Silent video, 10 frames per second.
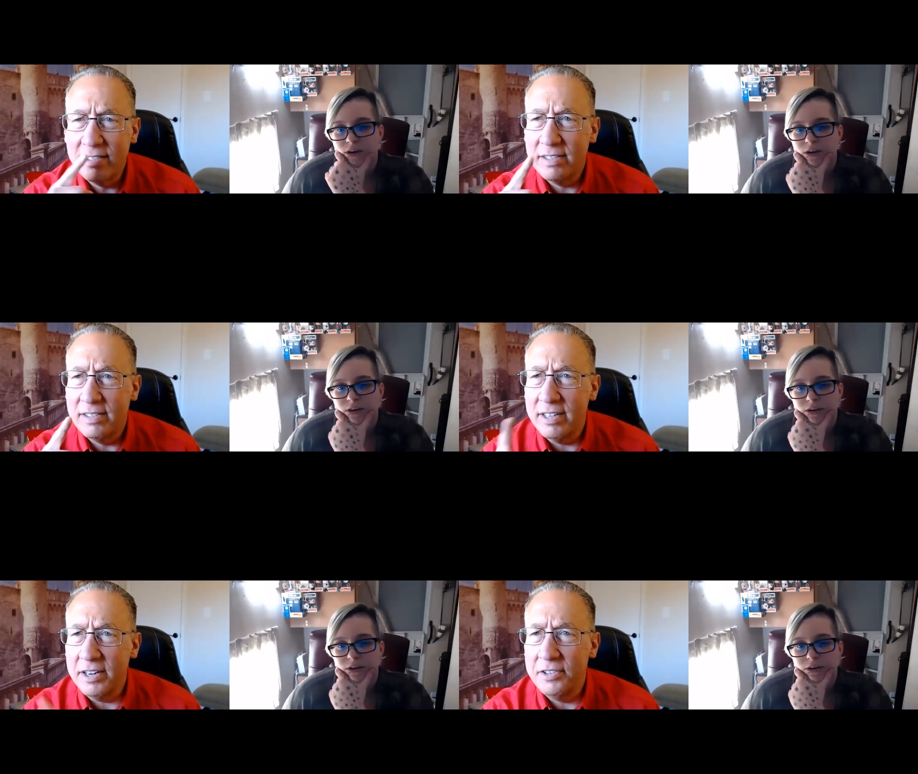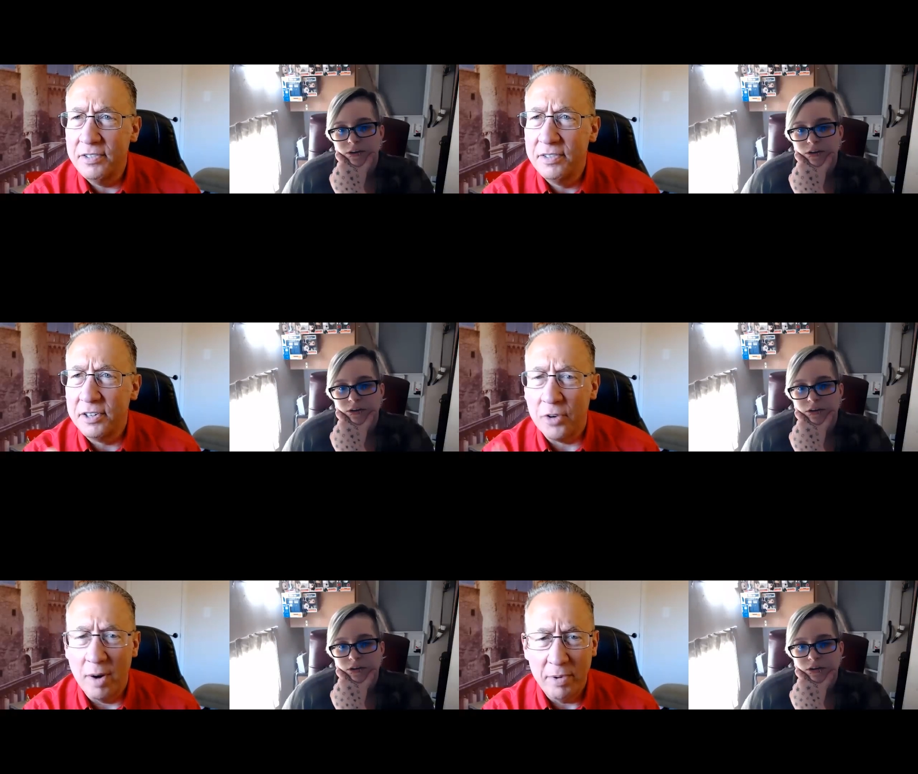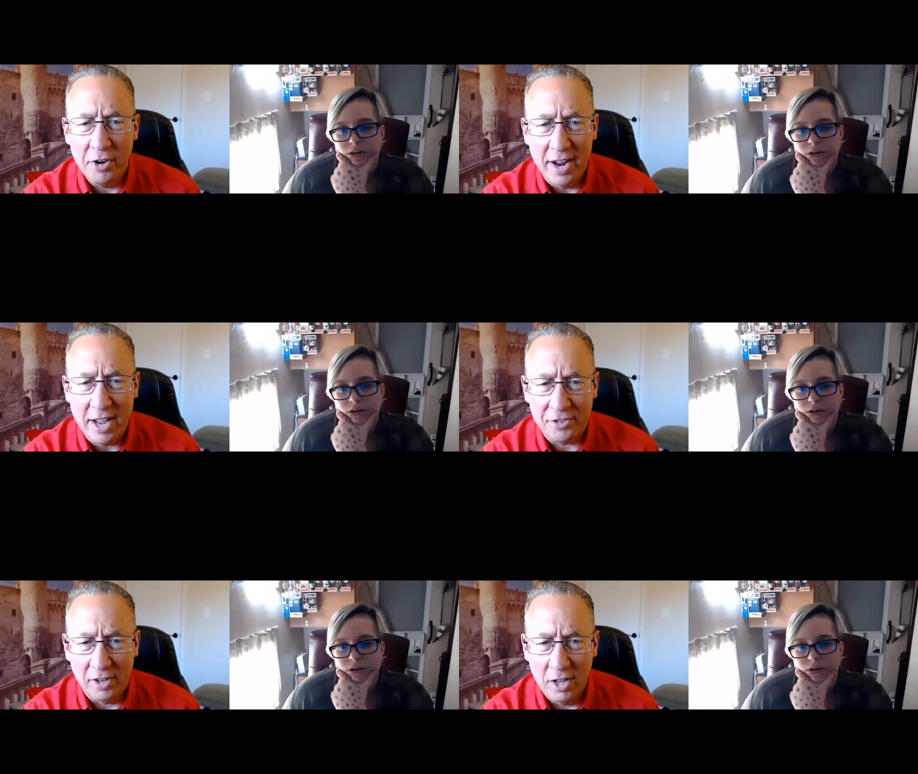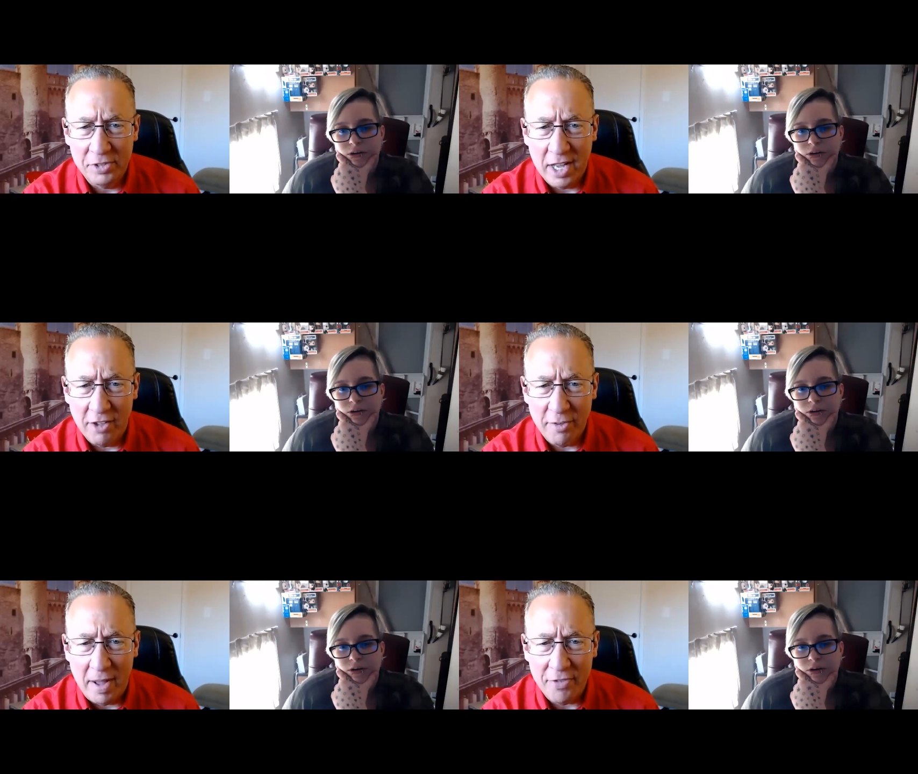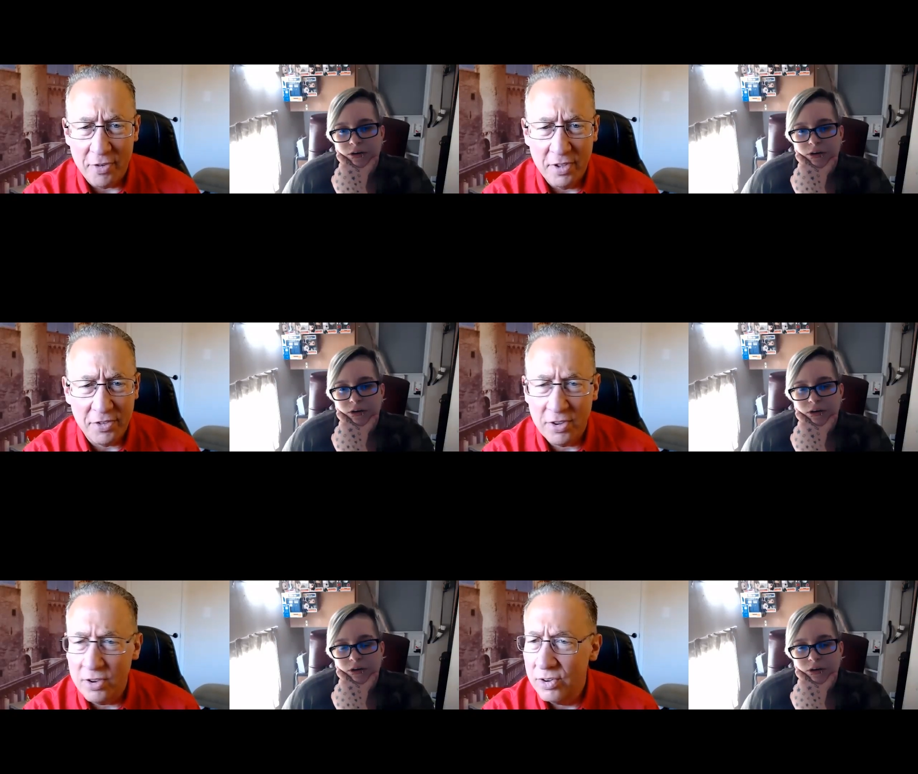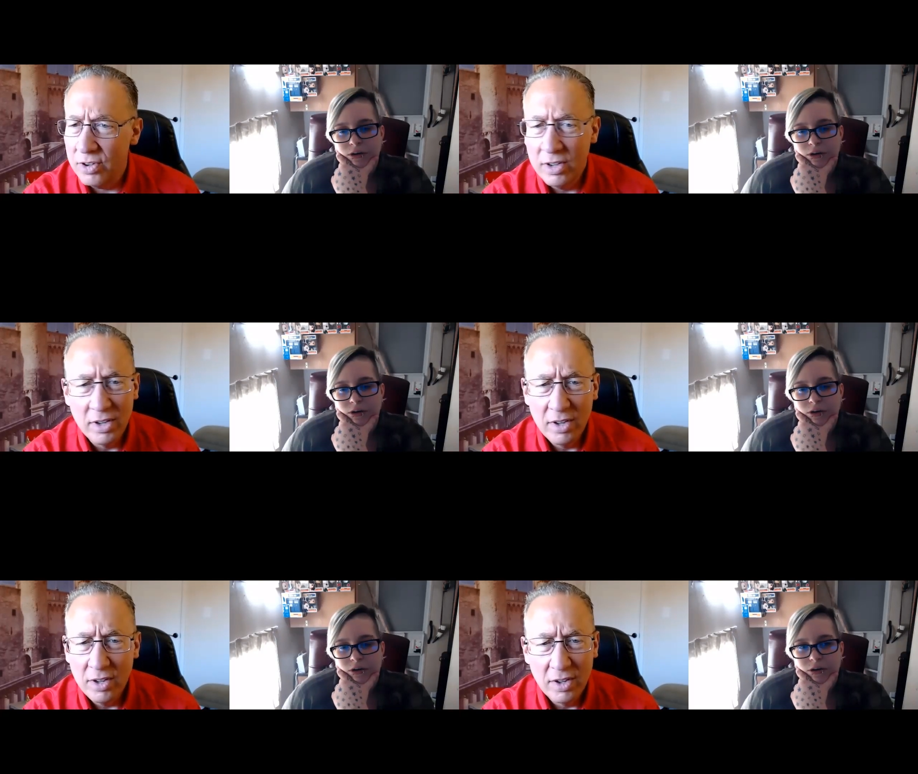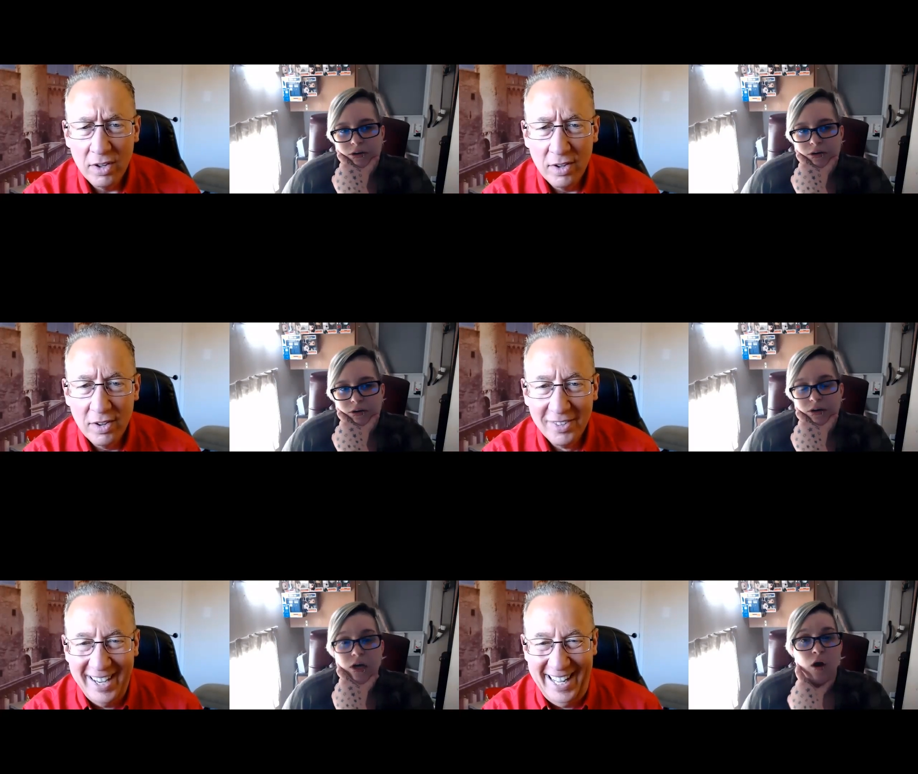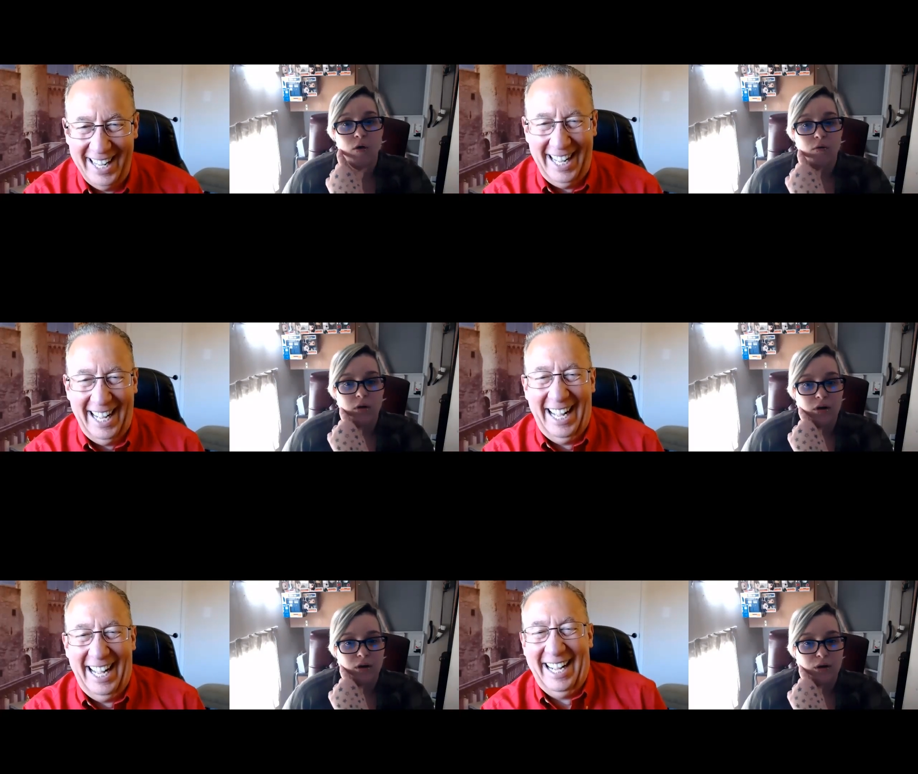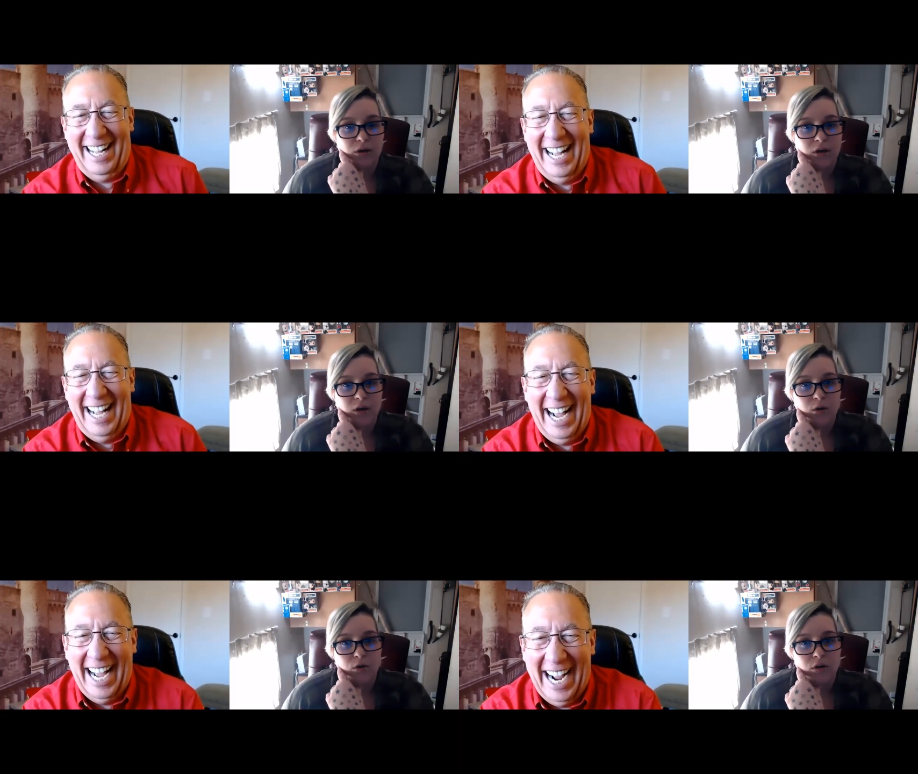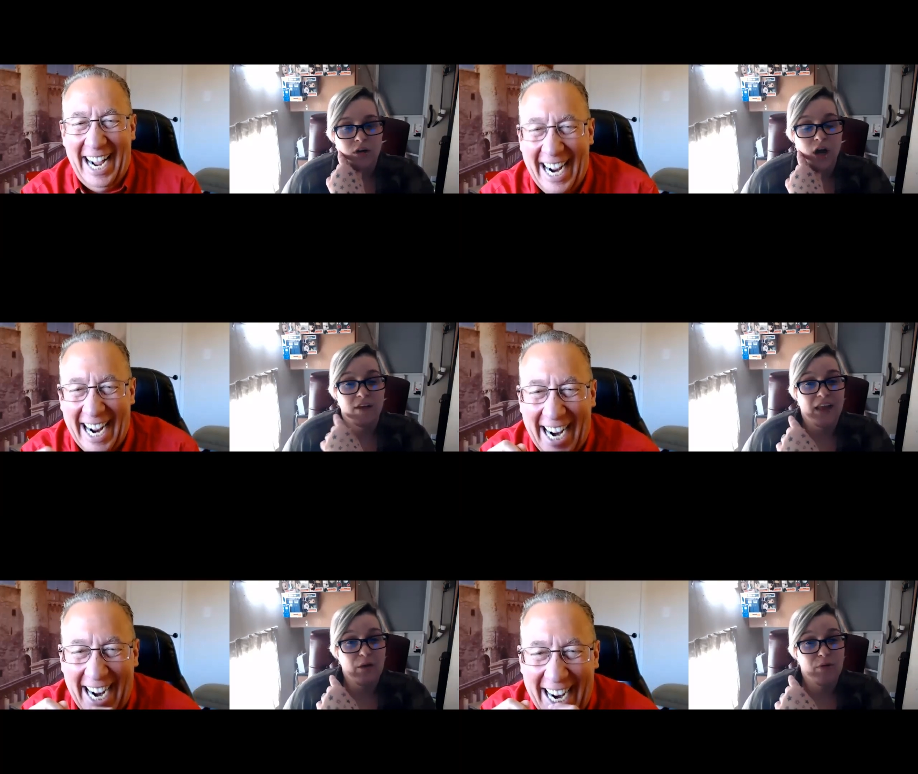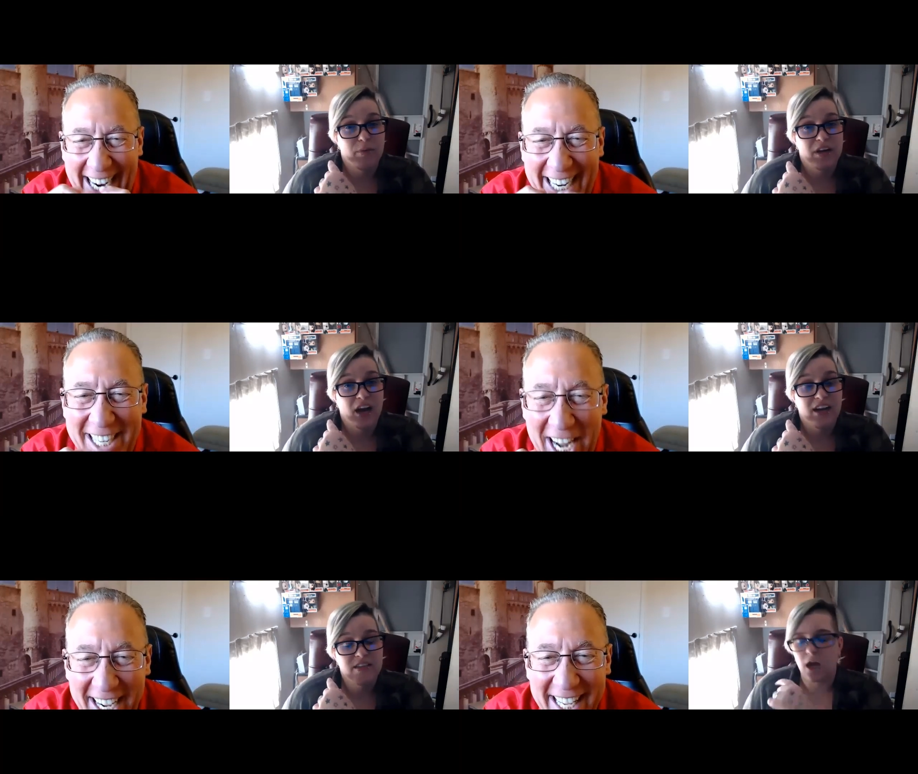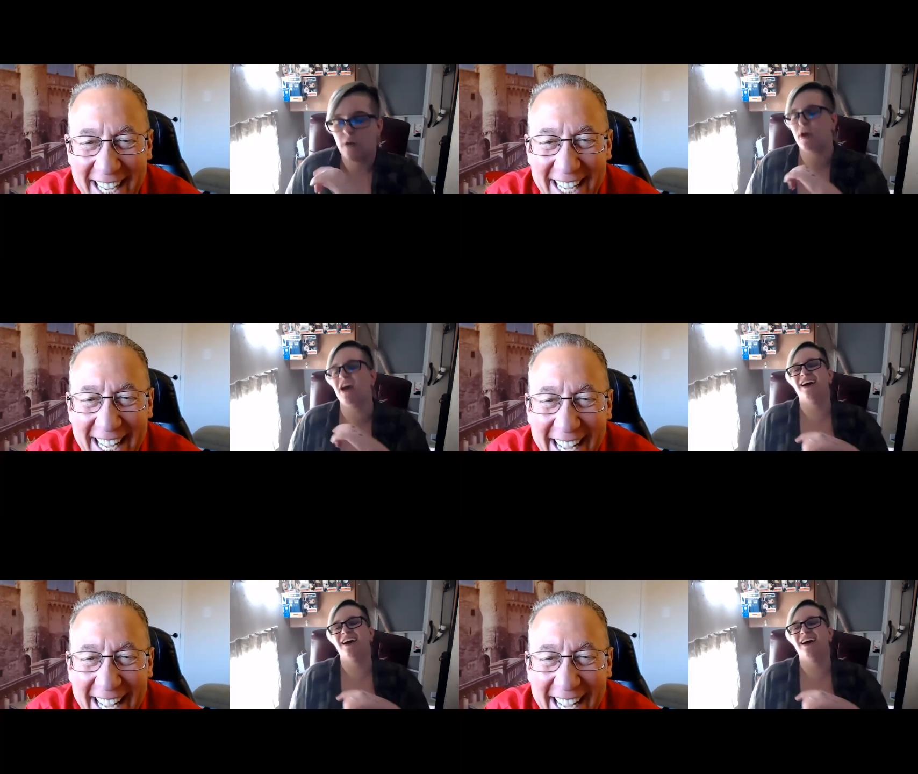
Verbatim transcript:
Speaker 1: the Trump International Hotel sponsor this too?
Speaker 2: No. God, that would have been nice. I'm